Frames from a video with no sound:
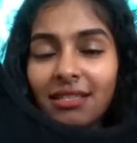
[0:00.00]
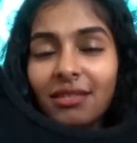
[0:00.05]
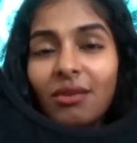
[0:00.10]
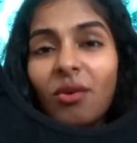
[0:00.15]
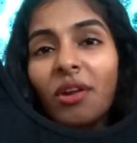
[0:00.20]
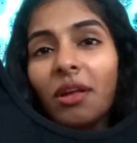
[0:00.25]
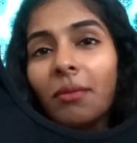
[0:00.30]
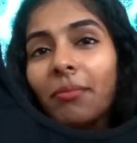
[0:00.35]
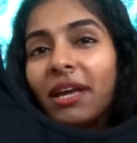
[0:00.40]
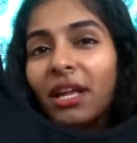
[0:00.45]
This is
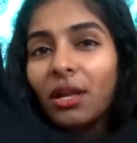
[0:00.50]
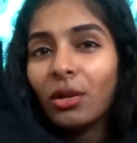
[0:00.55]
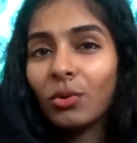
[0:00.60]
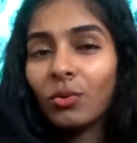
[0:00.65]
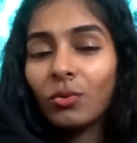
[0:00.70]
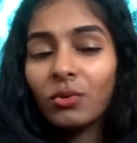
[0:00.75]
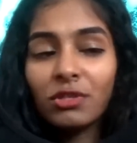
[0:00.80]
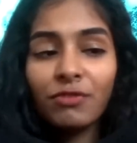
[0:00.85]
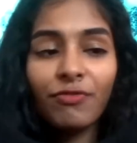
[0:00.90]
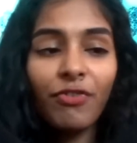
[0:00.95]
gonna be
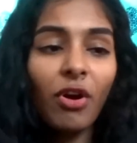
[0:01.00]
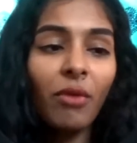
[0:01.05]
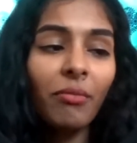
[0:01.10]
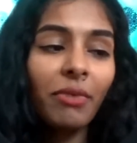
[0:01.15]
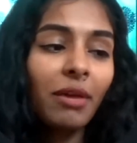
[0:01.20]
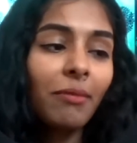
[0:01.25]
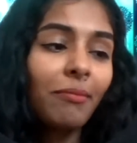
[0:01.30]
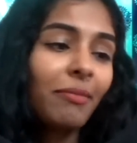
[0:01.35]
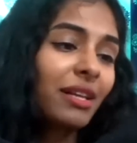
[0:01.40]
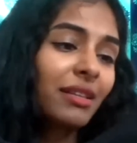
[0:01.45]
loose for
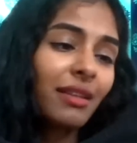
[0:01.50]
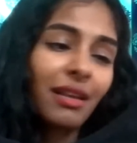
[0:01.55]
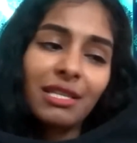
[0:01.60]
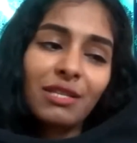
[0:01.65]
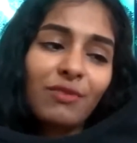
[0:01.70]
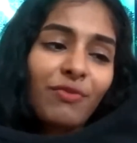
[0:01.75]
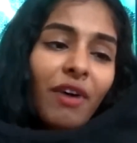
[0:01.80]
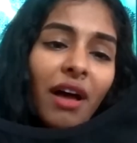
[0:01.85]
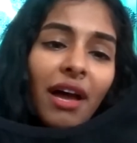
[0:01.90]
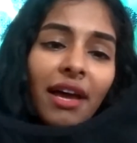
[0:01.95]
me, but
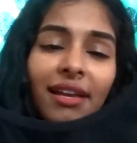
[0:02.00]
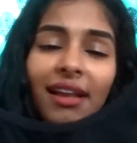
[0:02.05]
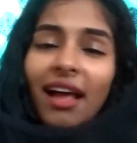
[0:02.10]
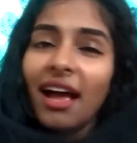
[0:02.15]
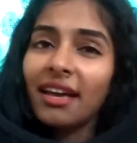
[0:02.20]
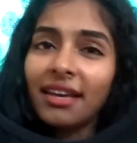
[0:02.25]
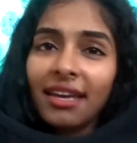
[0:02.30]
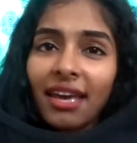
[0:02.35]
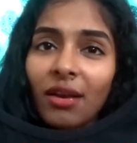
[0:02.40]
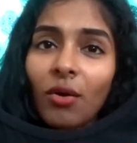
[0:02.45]
that's fine.
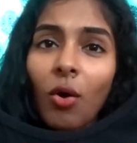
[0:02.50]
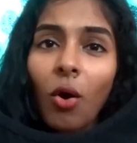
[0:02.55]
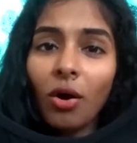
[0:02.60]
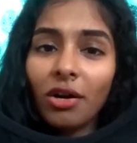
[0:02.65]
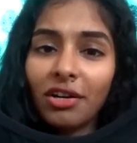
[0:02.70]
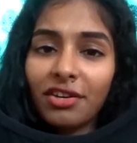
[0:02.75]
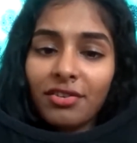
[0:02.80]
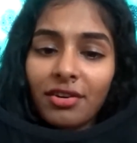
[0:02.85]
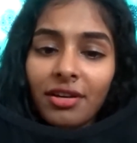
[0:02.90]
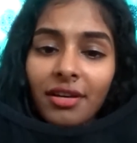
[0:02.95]
I can
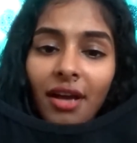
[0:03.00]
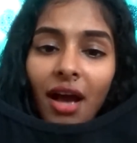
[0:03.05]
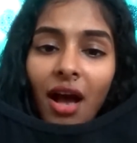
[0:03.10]
alter it